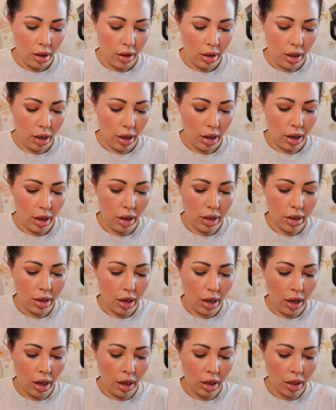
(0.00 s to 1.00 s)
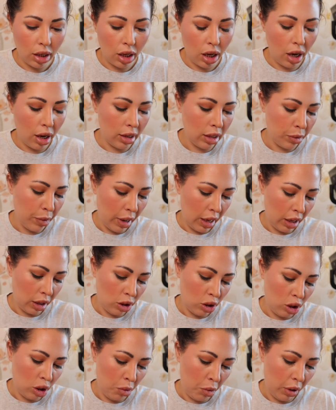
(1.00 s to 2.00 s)
these I T
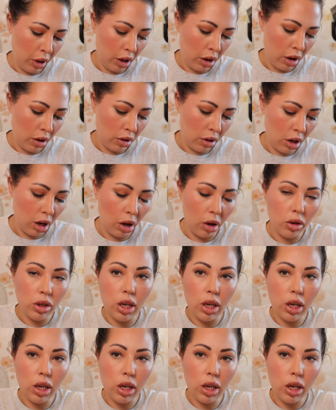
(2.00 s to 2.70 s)
Cosmetics Superhero No